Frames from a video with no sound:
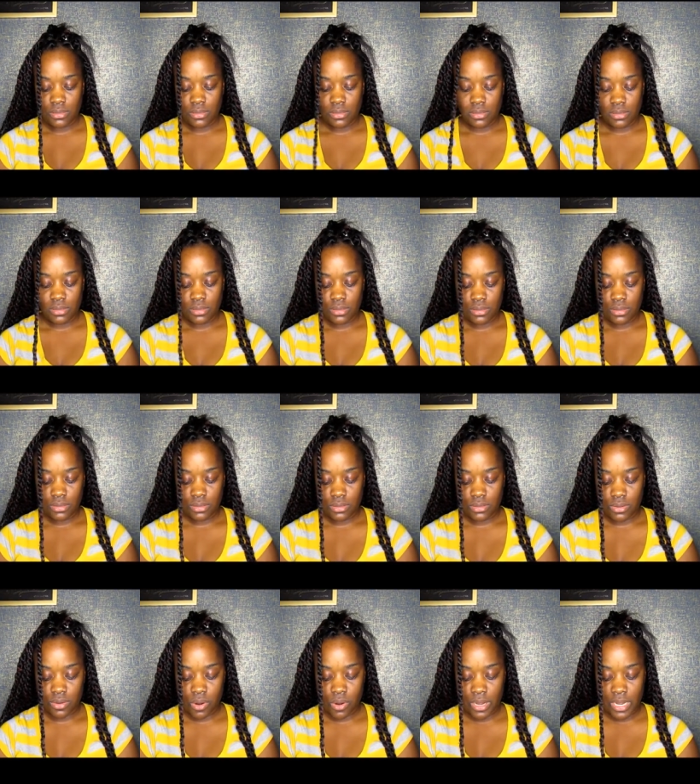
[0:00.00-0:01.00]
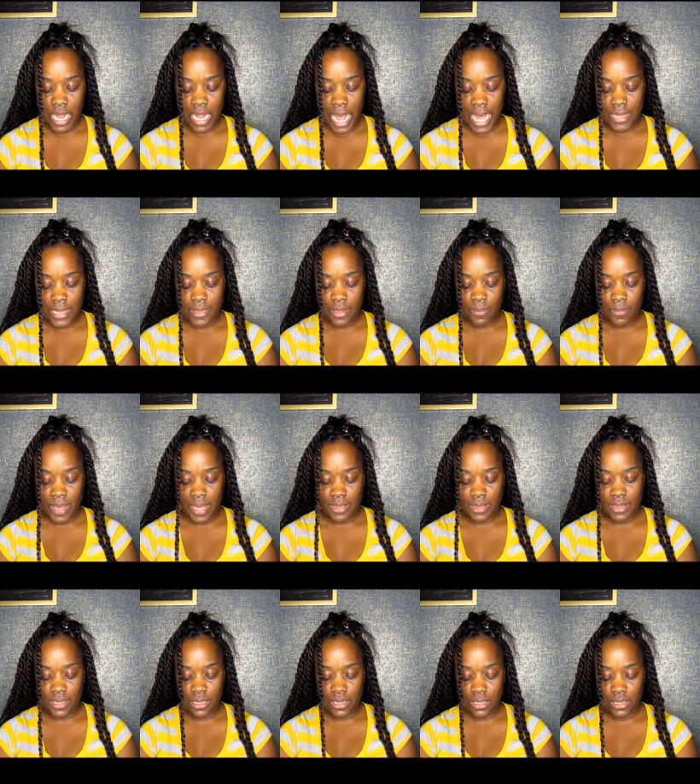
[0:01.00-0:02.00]
or knot them at
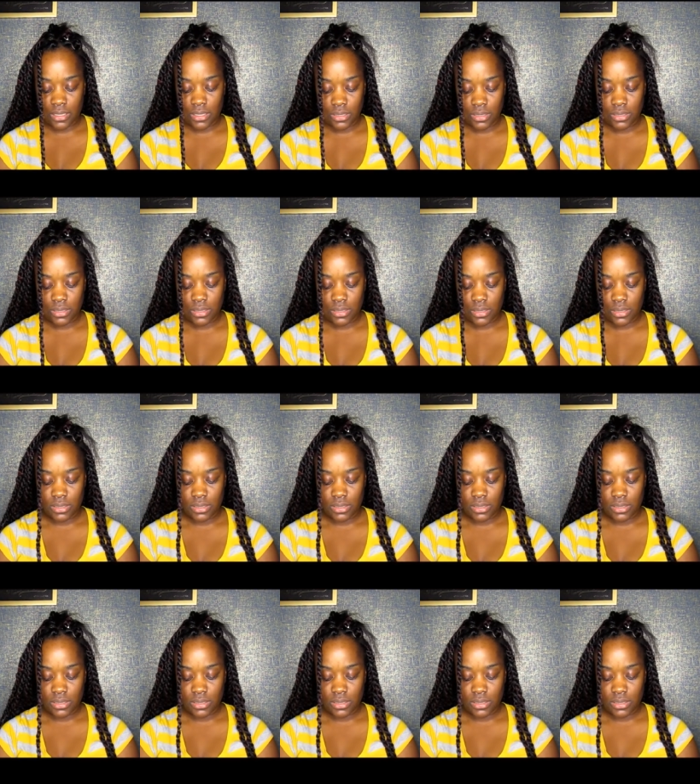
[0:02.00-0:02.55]
the ends.